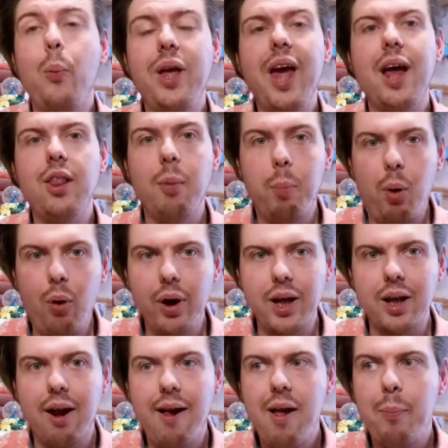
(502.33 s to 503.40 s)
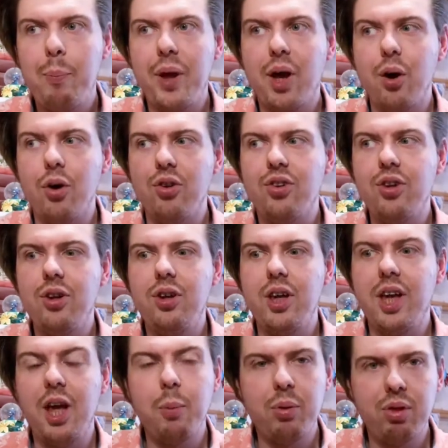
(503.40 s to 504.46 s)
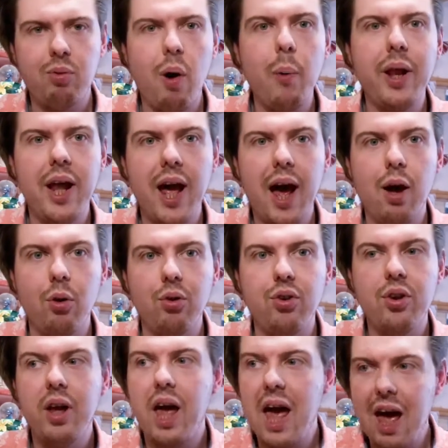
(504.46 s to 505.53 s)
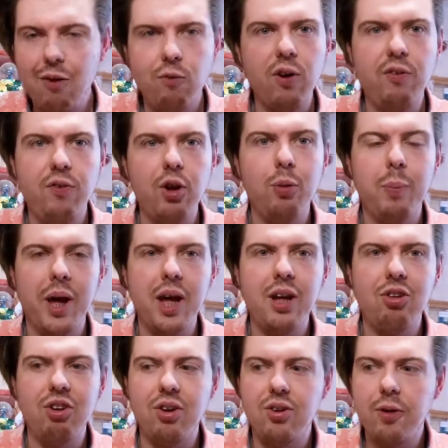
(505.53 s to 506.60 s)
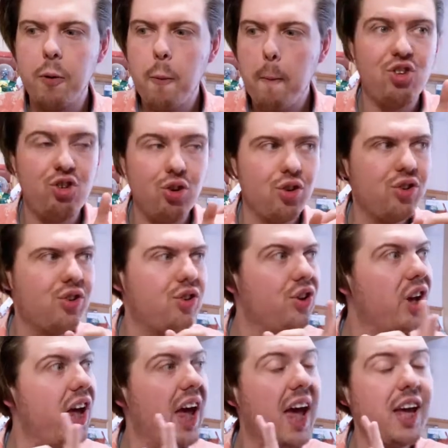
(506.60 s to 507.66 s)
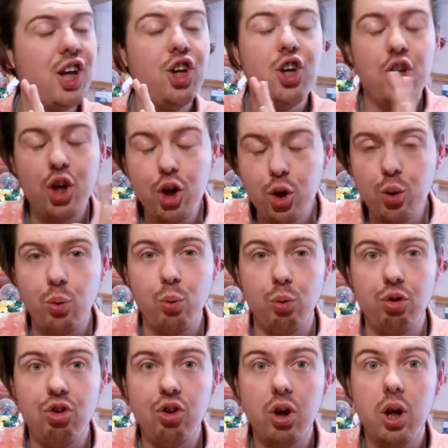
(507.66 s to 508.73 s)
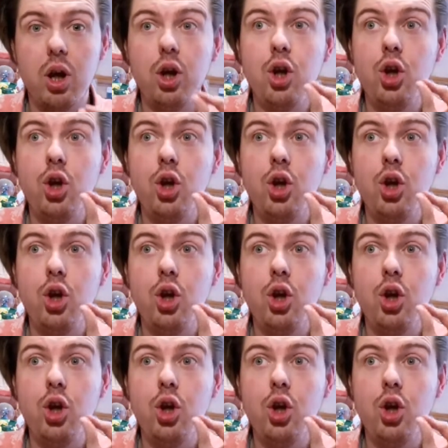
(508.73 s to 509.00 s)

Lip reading: We get the point because you keep throwing it at us every few pages. Just a huge,